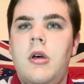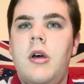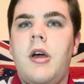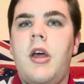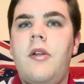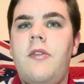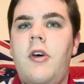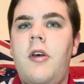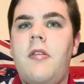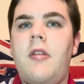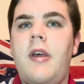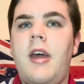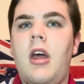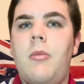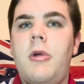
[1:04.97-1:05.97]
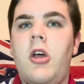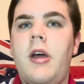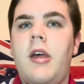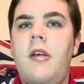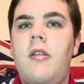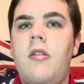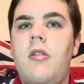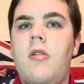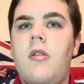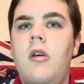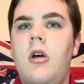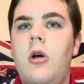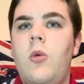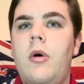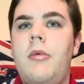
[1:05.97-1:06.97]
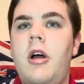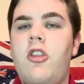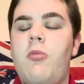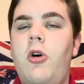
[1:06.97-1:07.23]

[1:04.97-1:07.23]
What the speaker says: Conversely, Americans were much